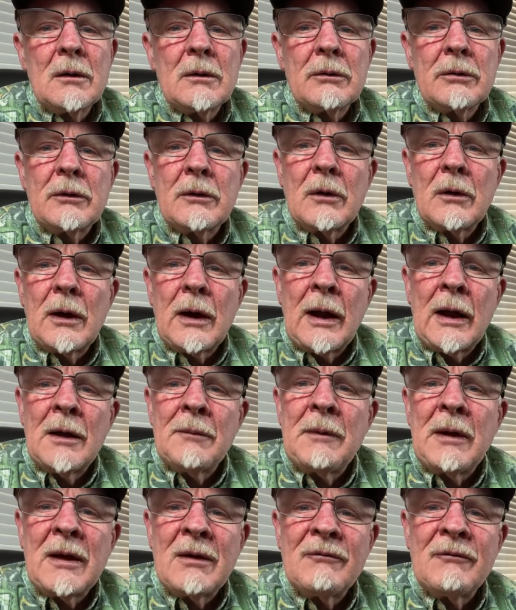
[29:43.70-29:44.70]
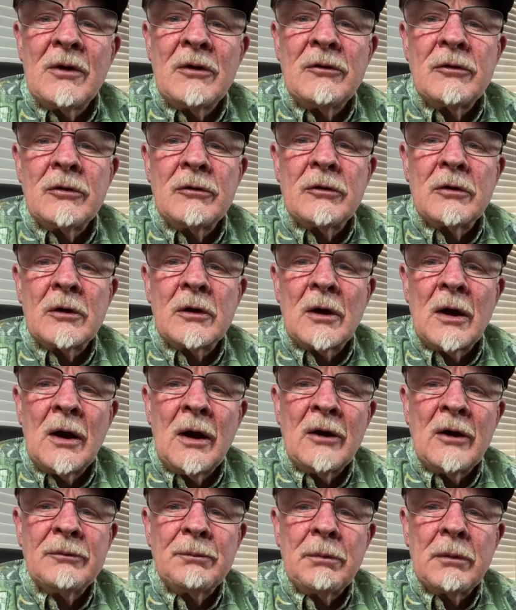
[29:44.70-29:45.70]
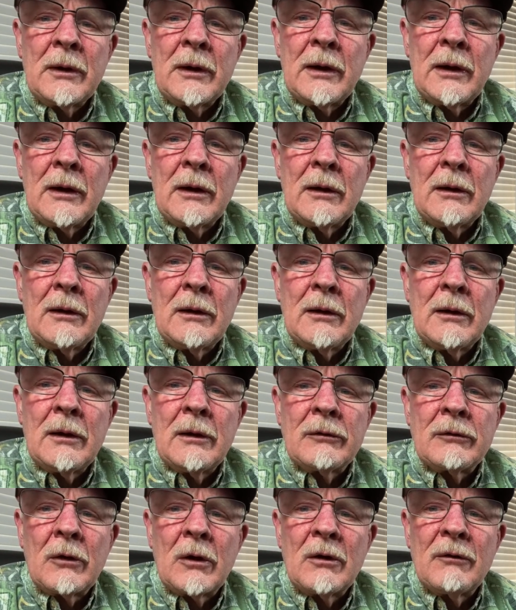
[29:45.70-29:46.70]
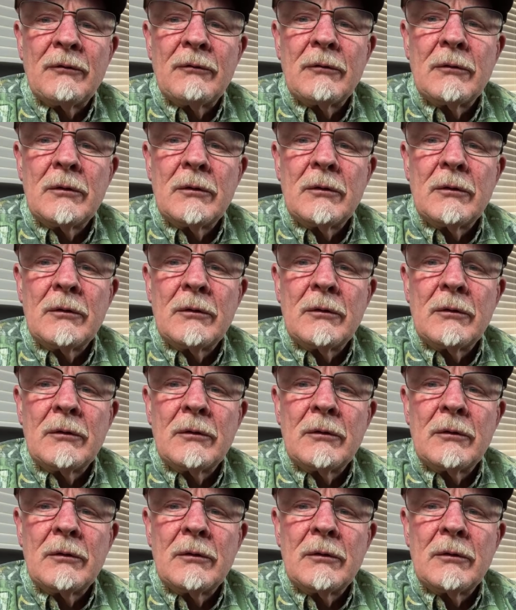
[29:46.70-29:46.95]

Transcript: The anime conventions and cosplay is our